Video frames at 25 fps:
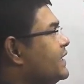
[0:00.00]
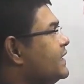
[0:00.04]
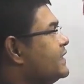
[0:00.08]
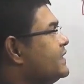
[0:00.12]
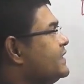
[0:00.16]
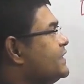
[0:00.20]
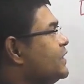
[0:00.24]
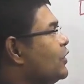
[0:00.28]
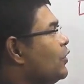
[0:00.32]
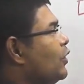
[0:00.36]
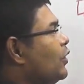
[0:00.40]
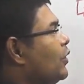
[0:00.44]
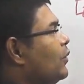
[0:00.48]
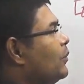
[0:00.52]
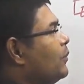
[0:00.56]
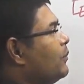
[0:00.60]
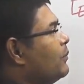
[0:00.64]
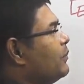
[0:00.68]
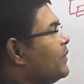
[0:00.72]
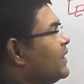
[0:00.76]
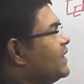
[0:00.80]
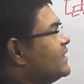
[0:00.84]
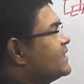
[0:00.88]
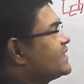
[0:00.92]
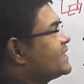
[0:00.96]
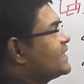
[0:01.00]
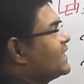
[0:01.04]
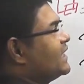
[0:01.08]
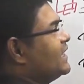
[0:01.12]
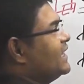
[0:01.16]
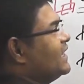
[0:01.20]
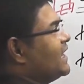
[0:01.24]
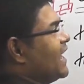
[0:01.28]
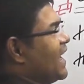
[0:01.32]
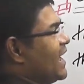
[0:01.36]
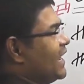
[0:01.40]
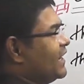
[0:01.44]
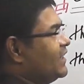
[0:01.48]
Geo means
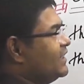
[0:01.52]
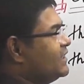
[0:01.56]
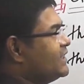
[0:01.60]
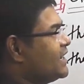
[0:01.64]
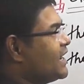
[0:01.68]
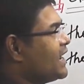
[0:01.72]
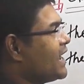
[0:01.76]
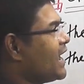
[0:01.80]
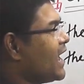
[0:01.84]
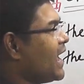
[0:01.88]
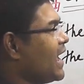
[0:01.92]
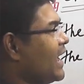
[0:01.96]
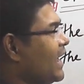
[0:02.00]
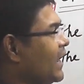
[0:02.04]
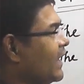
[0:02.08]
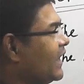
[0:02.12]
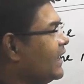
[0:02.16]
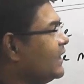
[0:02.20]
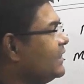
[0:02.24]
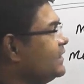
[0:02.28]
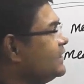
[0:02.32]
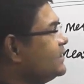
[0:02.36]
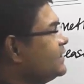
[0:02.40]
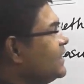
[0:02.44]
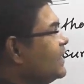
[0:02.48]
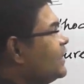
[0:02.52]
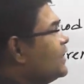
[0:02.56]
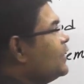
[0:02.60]
land and